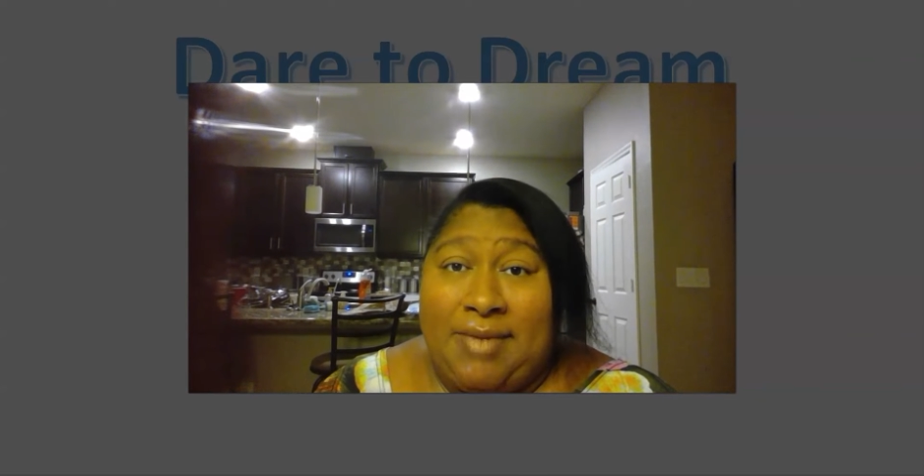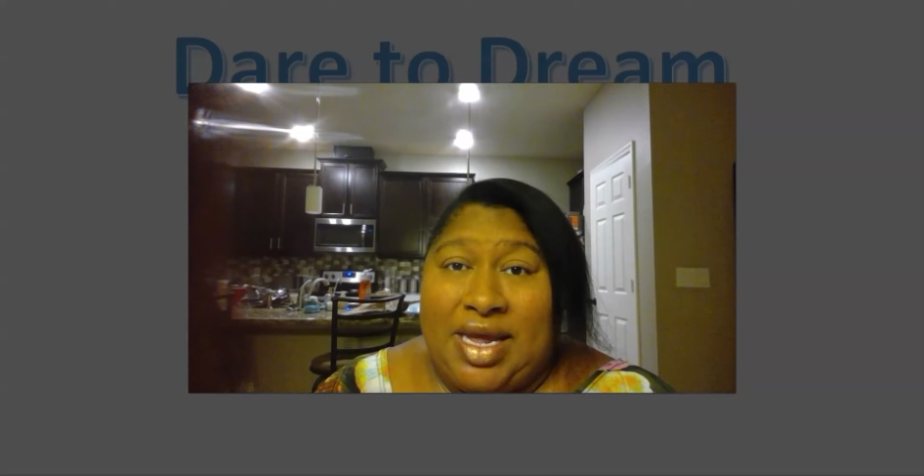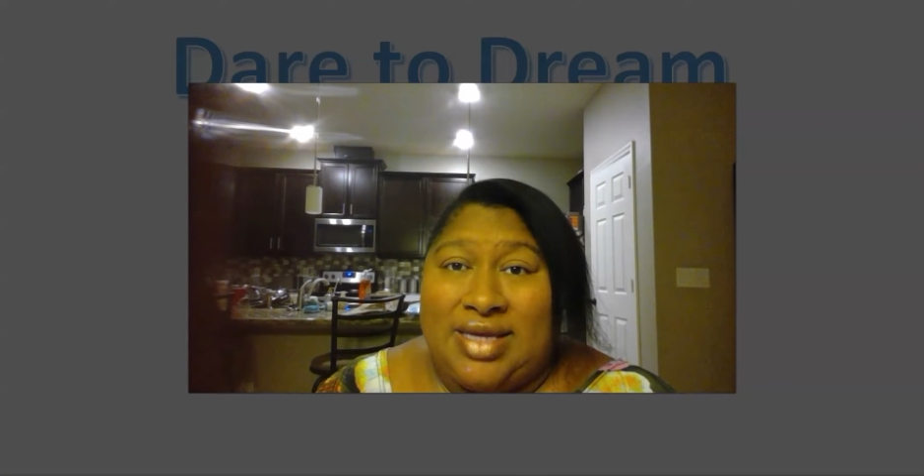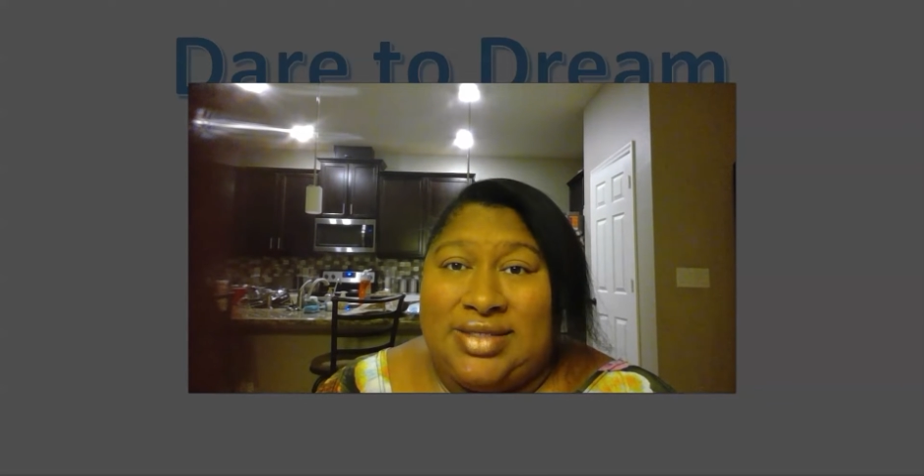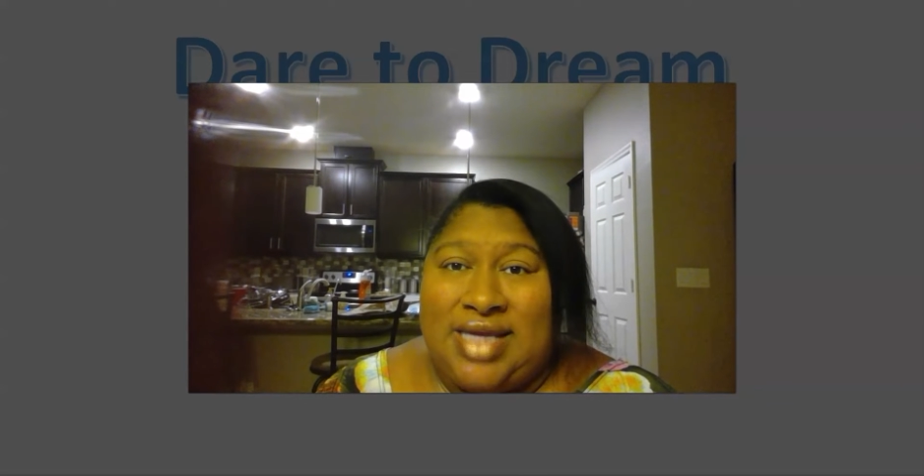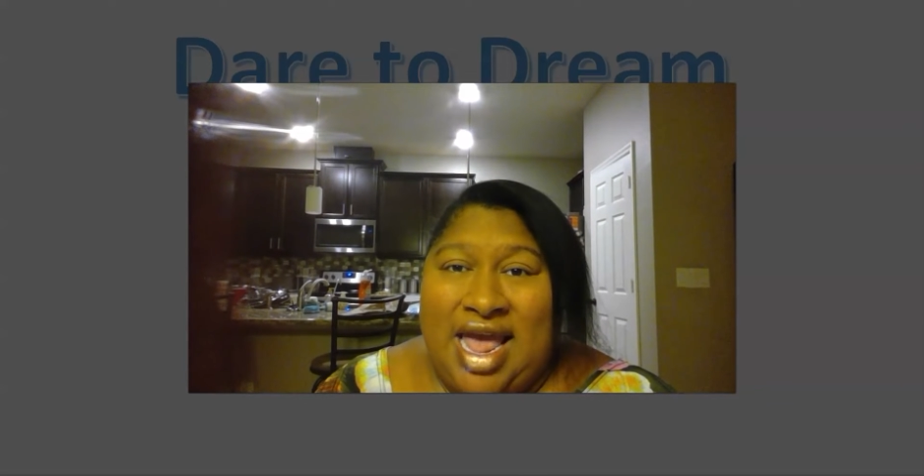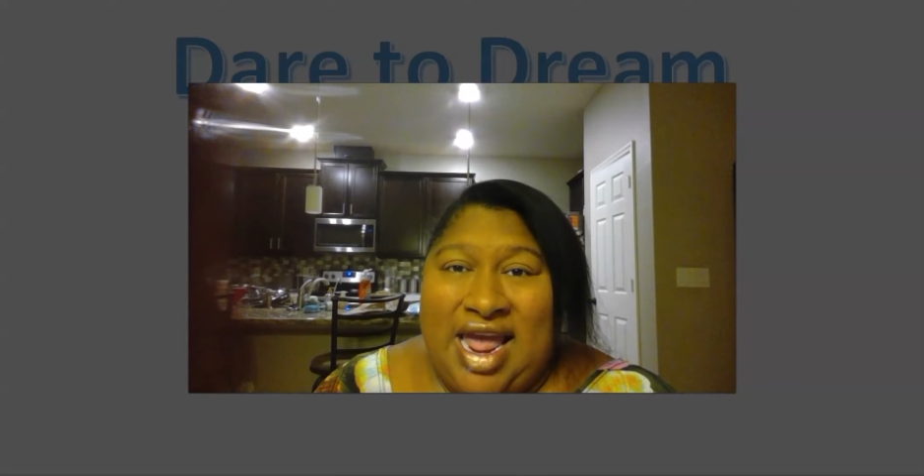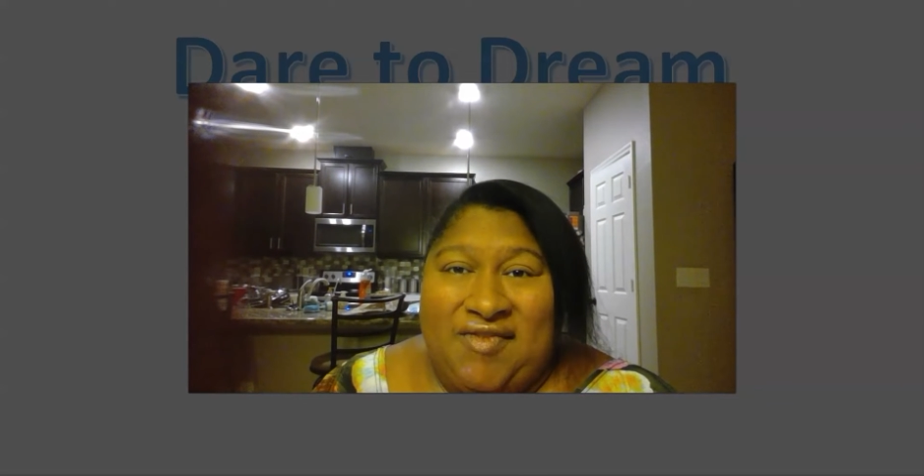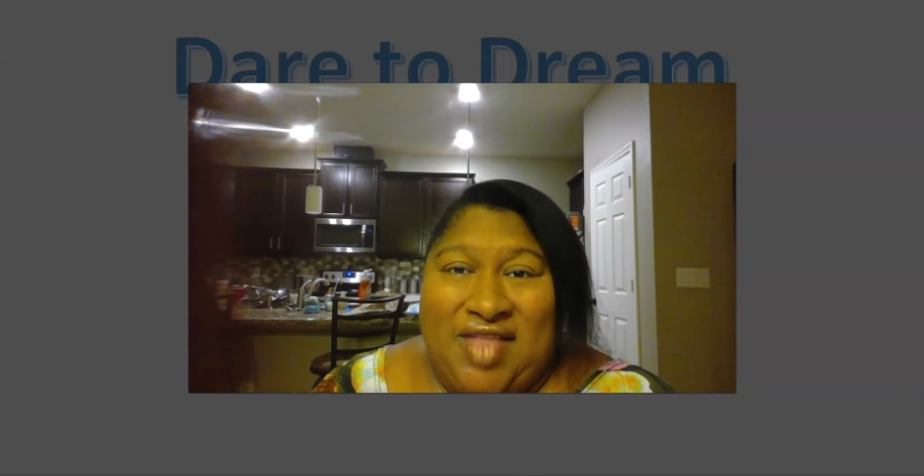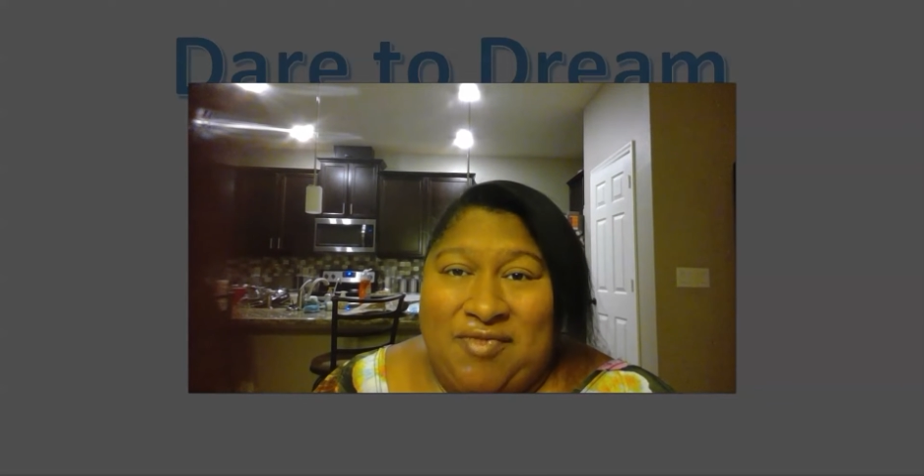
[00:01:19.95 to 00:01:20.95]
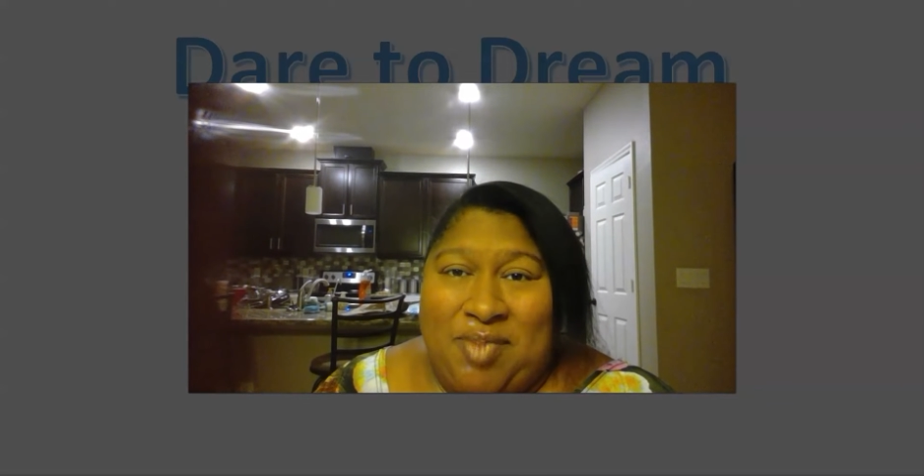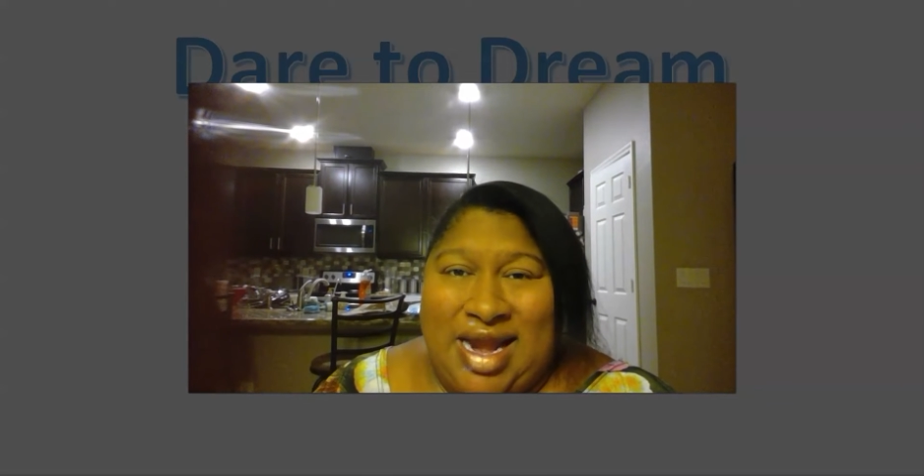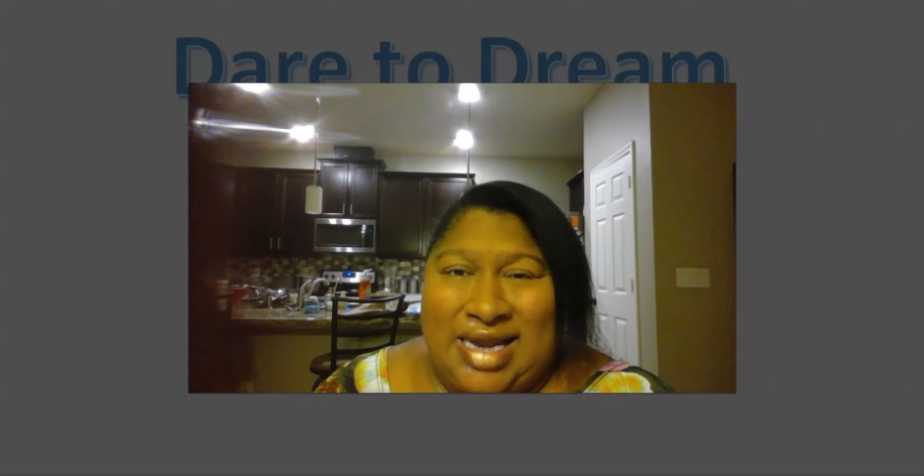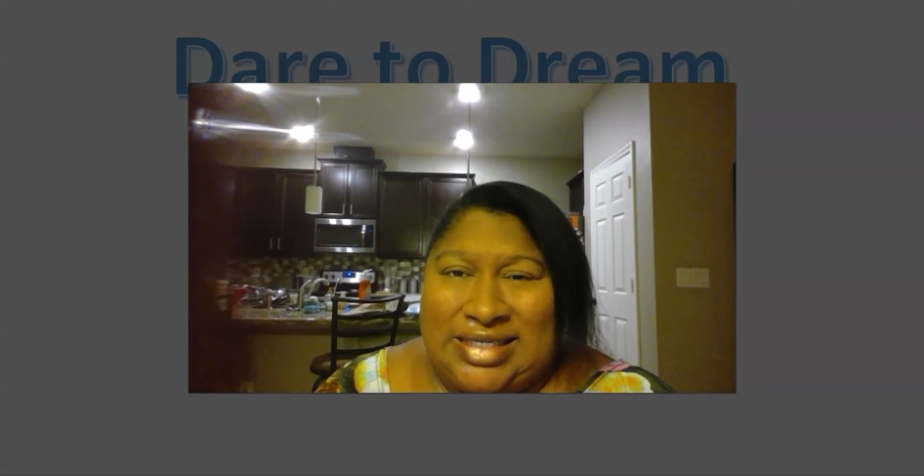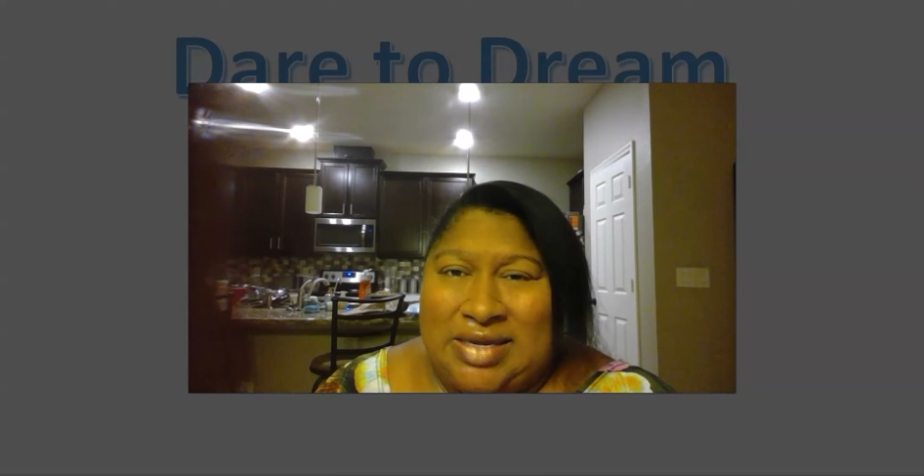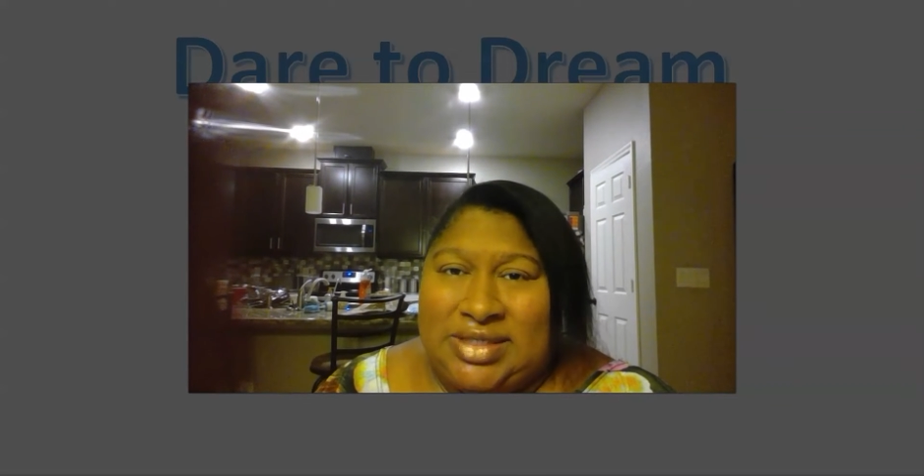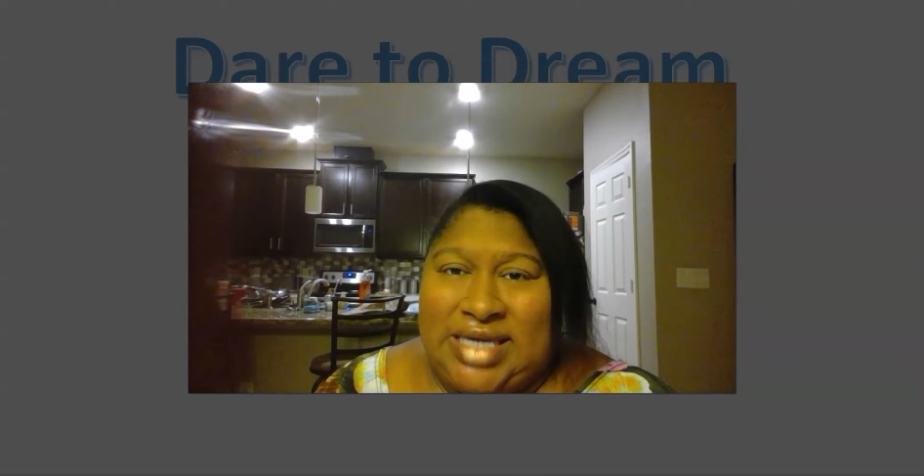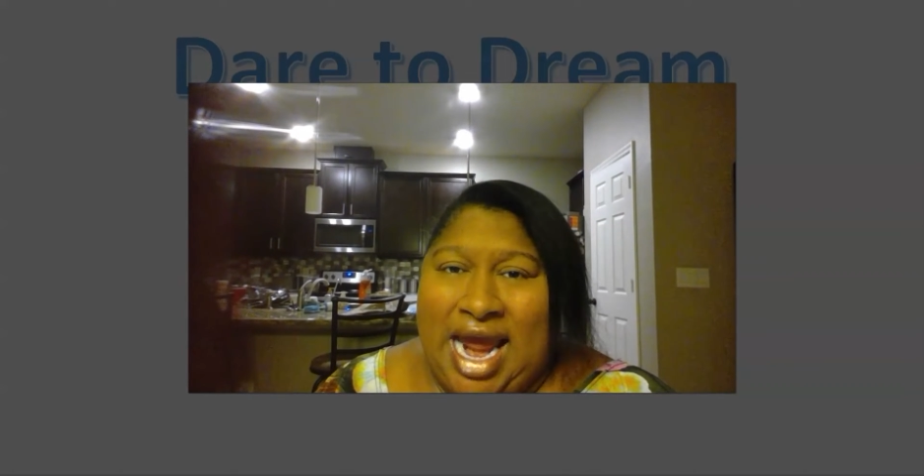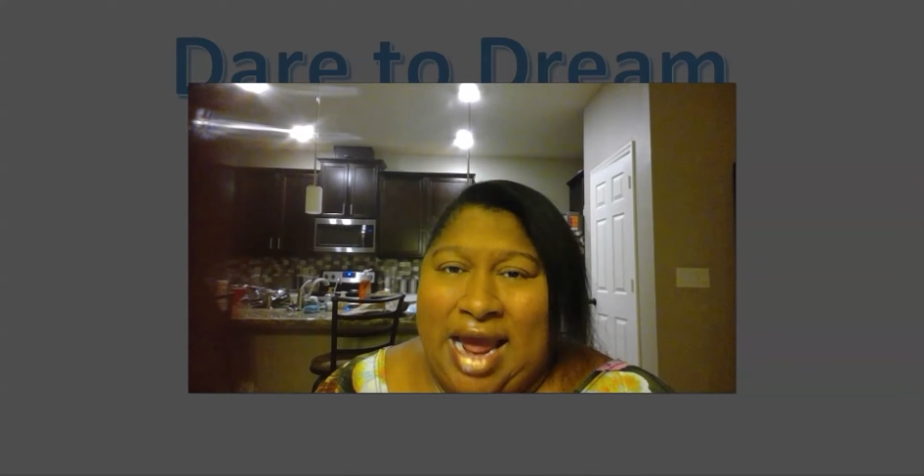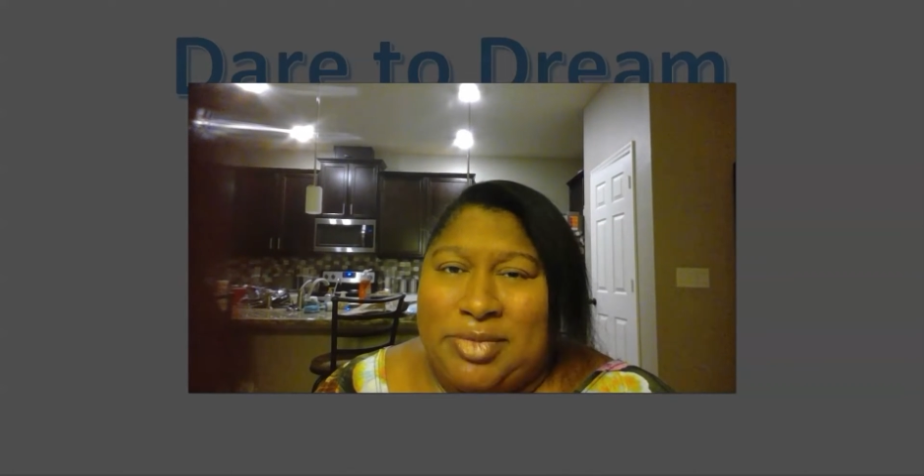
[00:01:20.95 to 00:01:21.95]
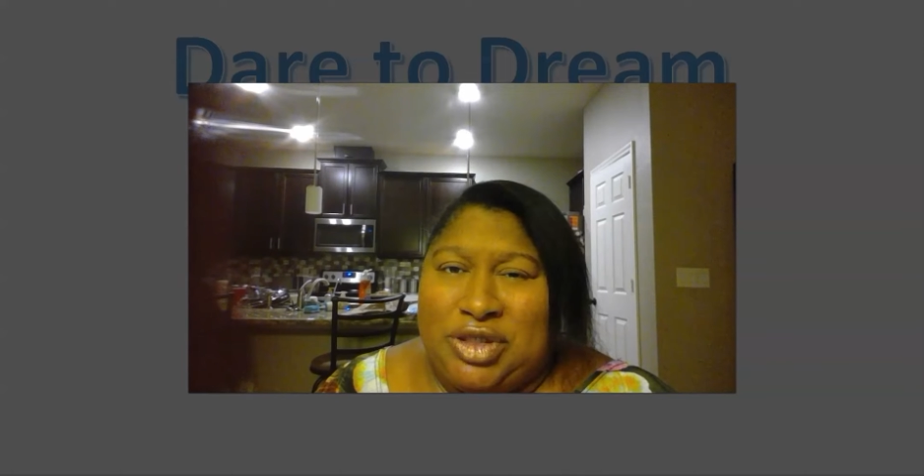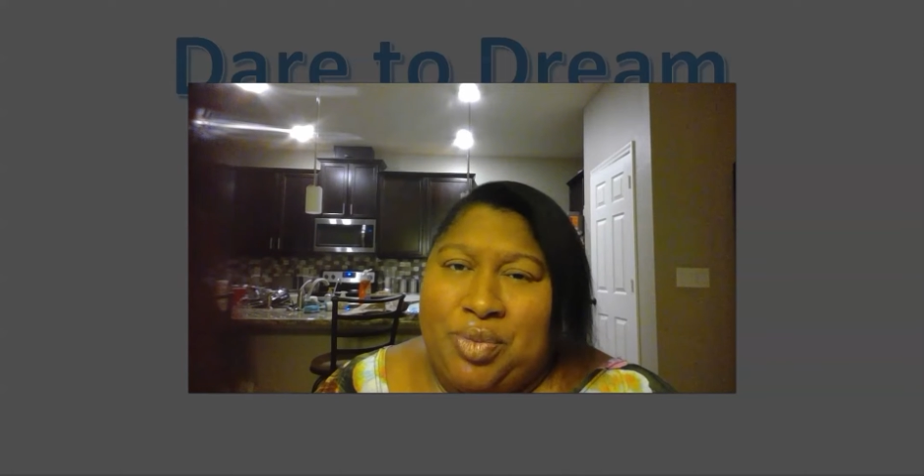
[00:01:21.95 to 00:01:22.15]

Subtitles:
because if they've been in some scams,